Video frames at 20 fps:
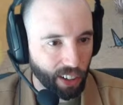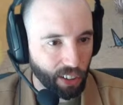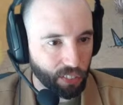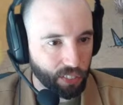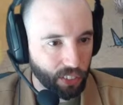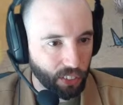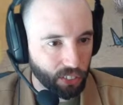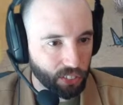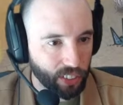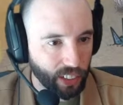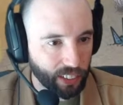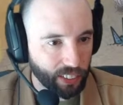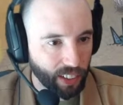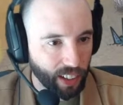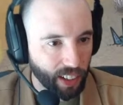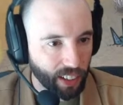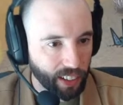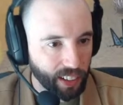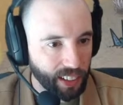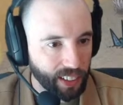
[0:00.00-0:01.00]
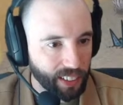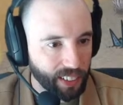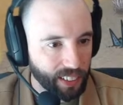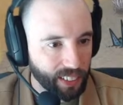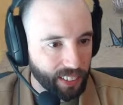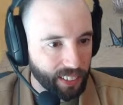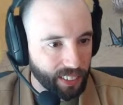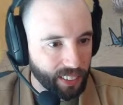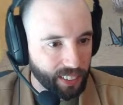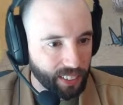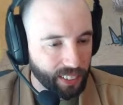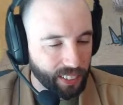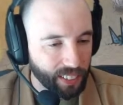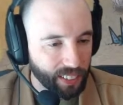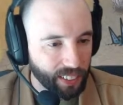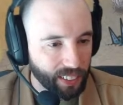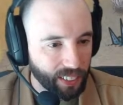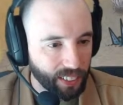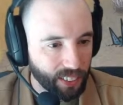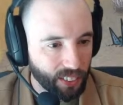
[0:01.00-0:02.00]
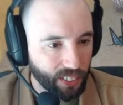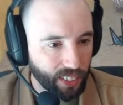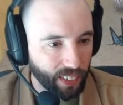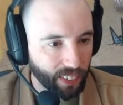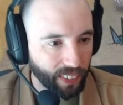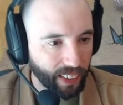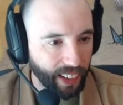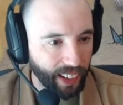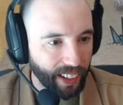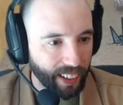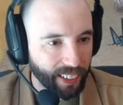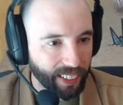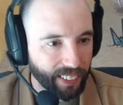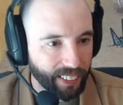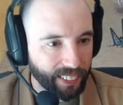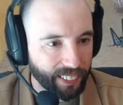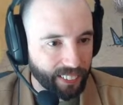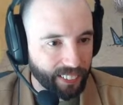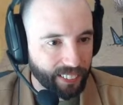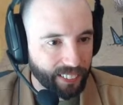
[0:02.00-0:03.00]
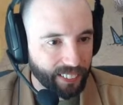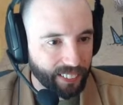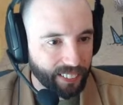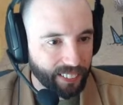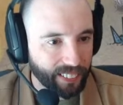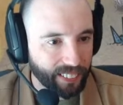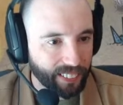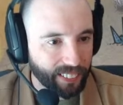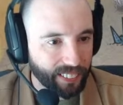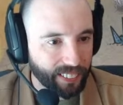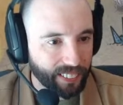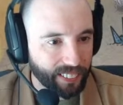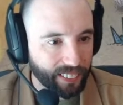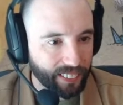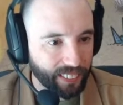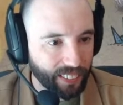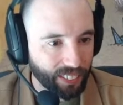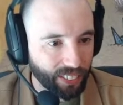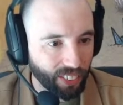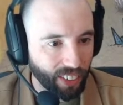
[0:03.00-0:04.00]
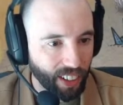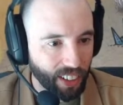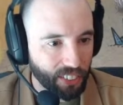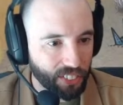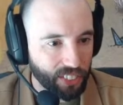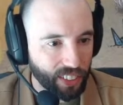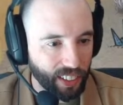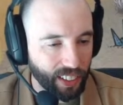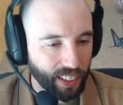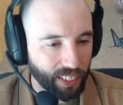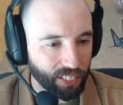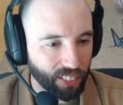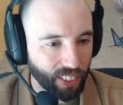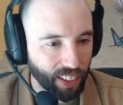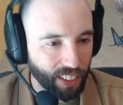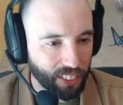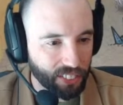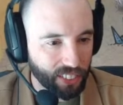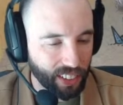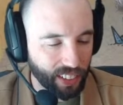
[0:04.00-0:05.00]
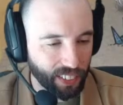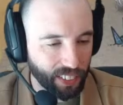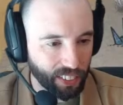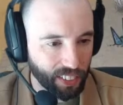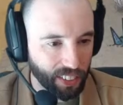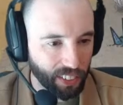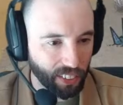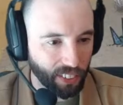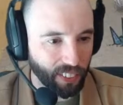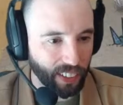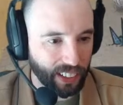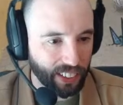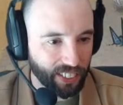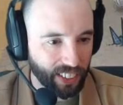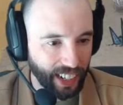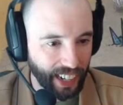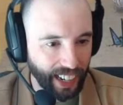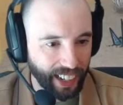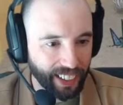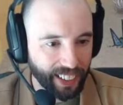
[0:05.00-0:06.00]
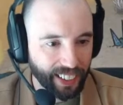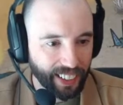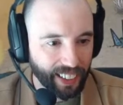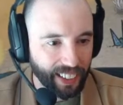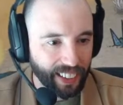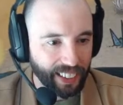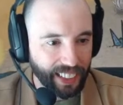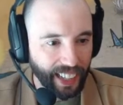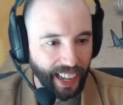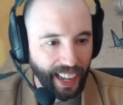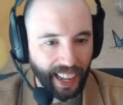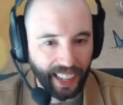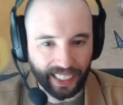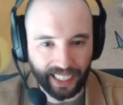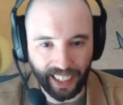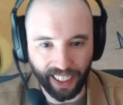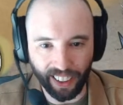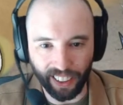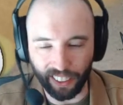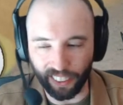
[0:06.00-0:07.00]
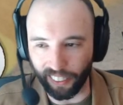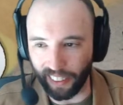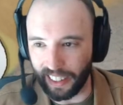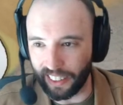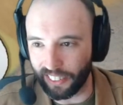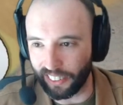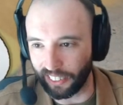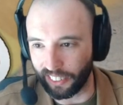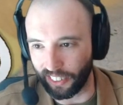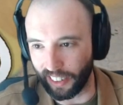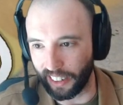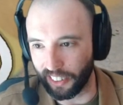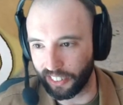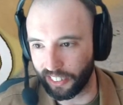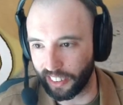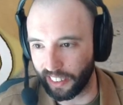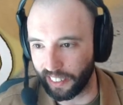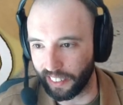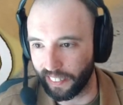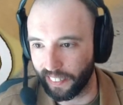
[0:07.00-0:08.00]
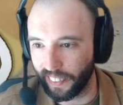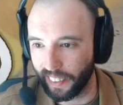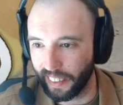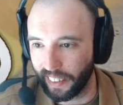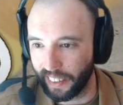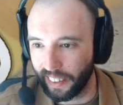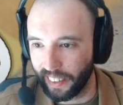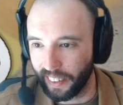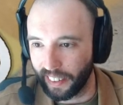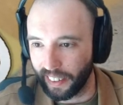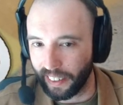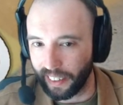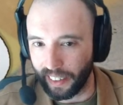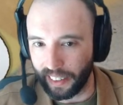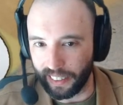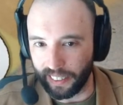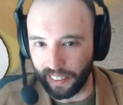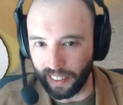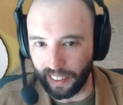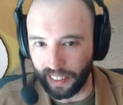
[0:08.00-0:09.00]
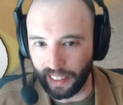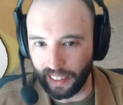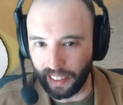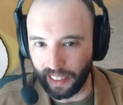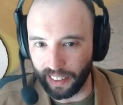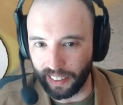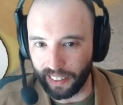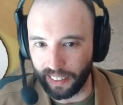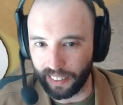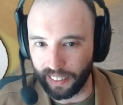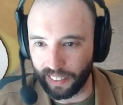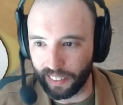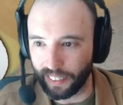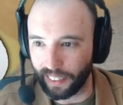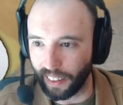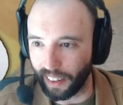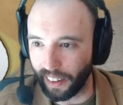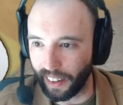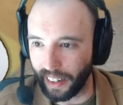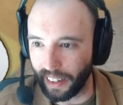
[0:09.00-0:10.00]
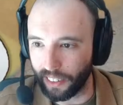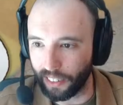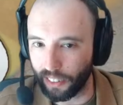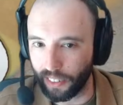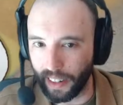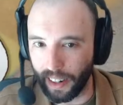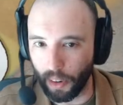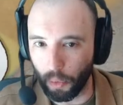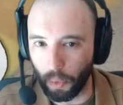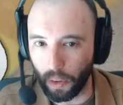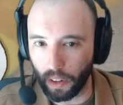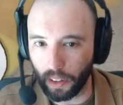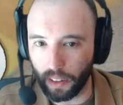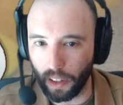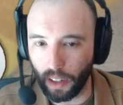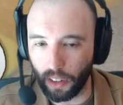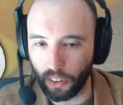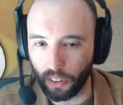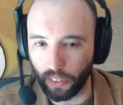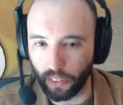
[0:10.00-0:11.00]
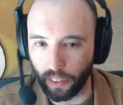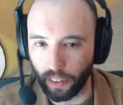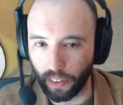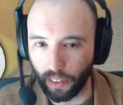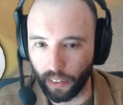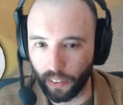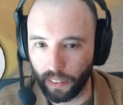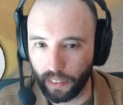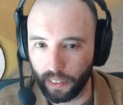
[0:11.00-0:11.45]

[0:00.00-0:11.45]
Feels TikToky? Who said that? I've lost it. I've lost it in the quick chat. Yeah, Kara, great suggestion. I dig it. All right, so now what color though?